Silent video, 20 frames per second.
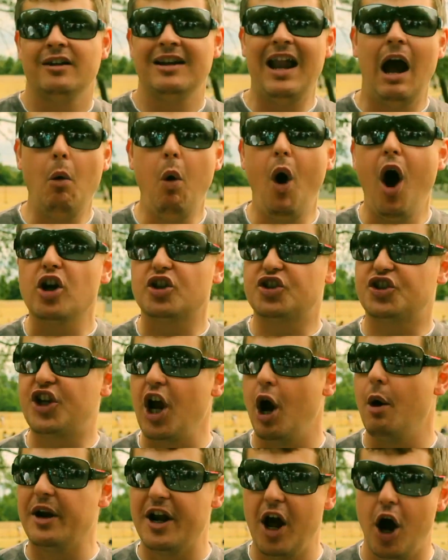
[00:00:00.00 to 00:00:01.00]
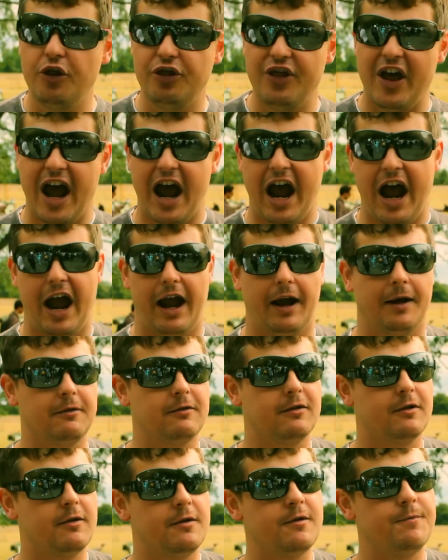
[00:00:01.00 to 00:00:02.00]
Now what's going on there?
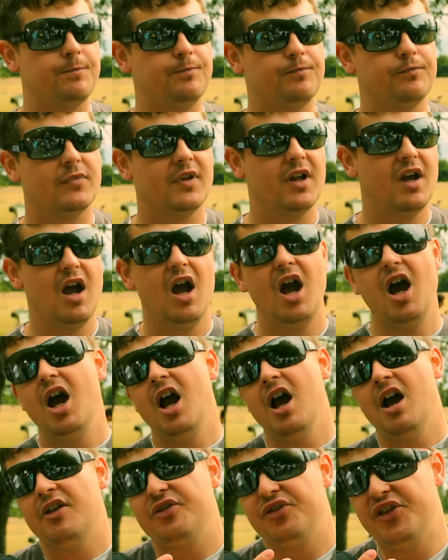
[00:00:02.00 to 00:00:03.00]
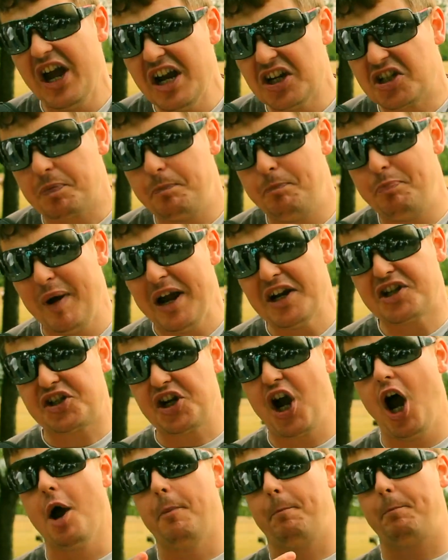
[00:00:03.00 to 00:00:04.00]
This
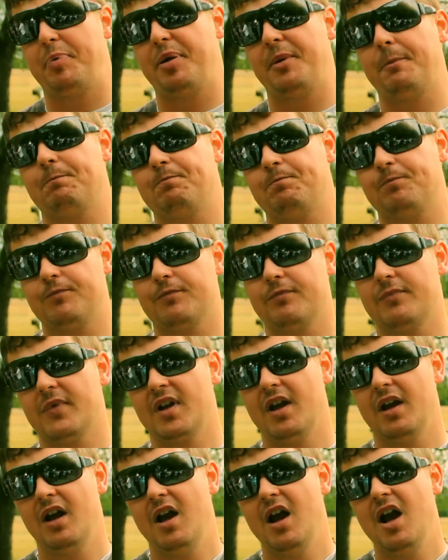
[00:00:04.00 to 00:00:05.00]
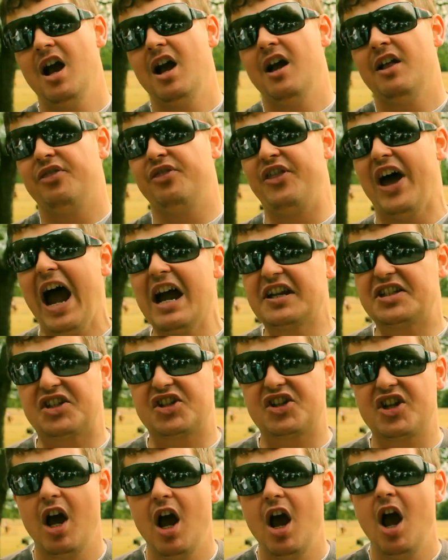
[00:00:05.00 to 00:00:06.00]
bishop,
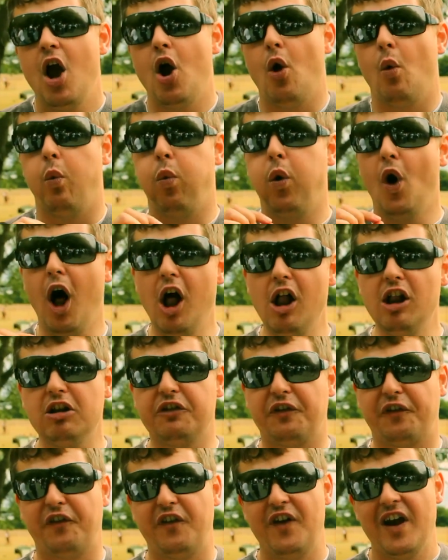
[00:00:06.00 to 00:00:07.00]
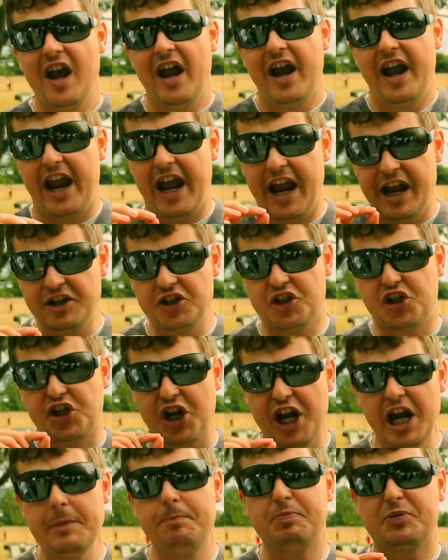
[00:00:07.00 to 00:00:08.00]
this wolf in
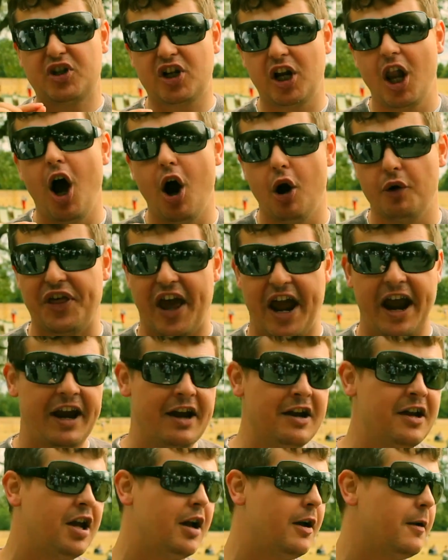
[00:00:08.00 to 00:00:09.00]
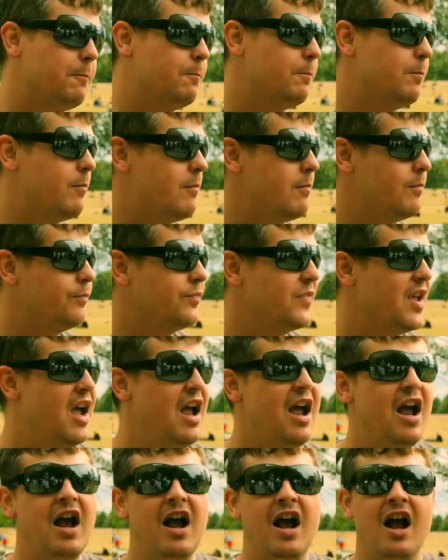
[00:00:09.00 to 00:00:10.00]
sheep's clothing,
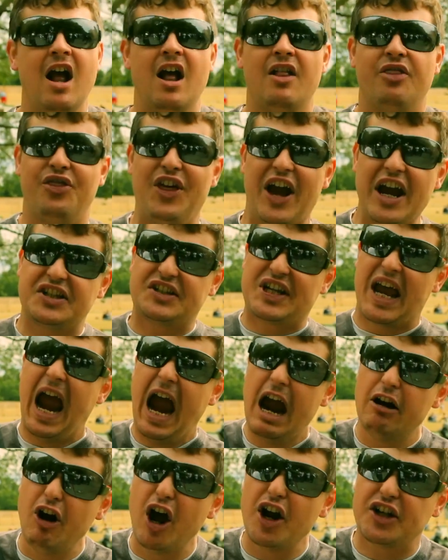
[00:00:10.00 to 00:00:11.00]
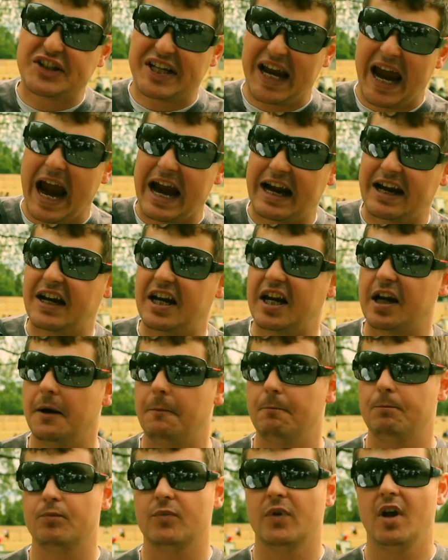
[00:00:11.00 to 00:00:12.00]
this heretic,
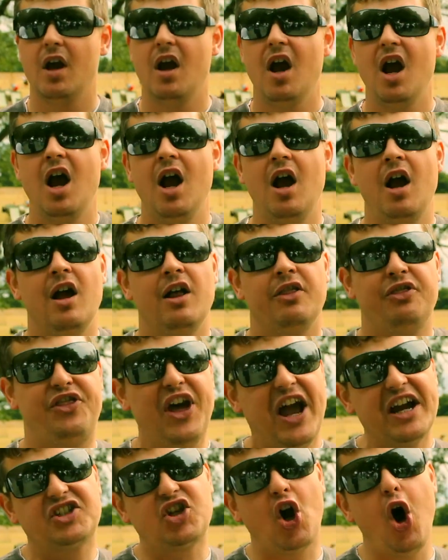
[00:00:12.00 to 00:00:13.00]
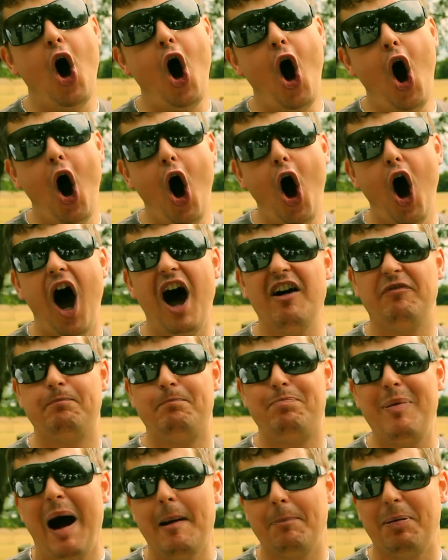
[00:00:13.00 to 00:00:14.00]
this whore
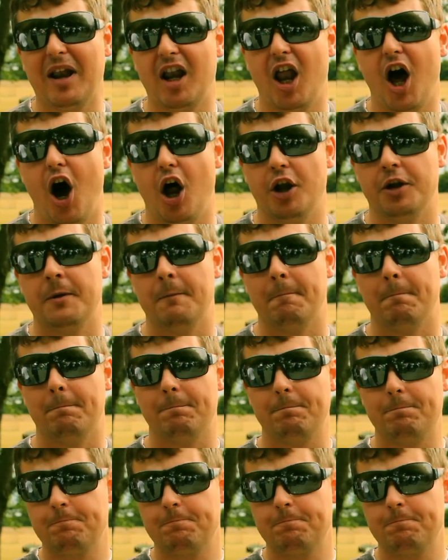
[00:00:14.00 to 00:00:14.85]
of Babylon,